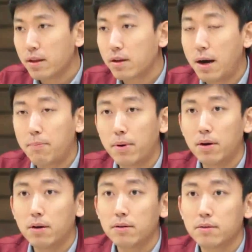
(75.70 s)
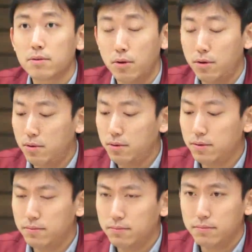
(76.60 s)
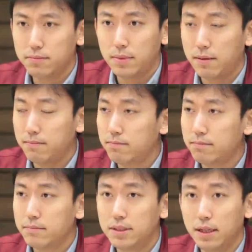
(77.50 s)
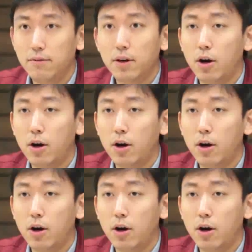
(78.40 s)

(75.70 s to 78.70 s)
Copper, gold, silver,